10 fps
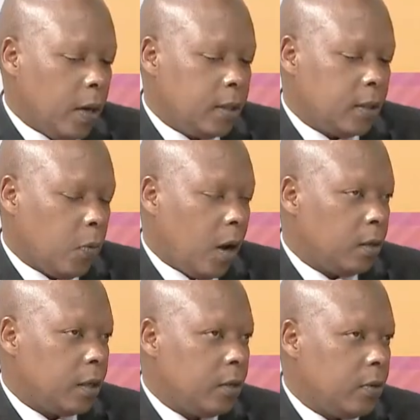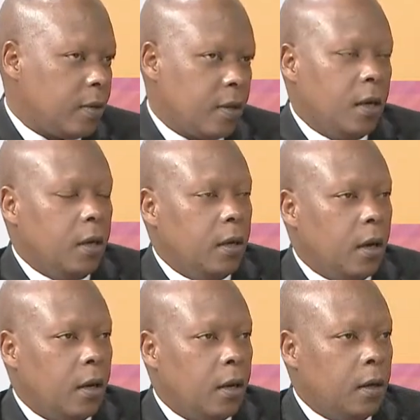towards the World Youth
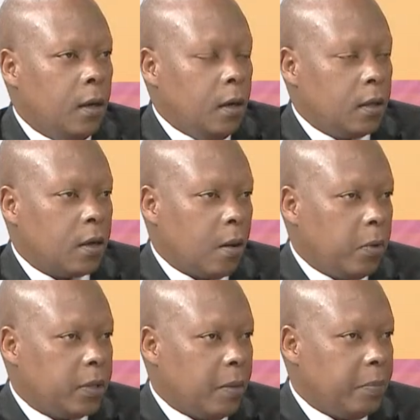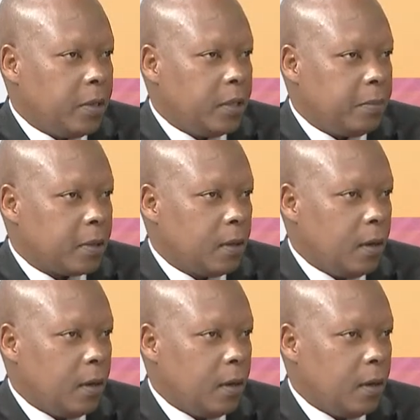Scrabble Championships.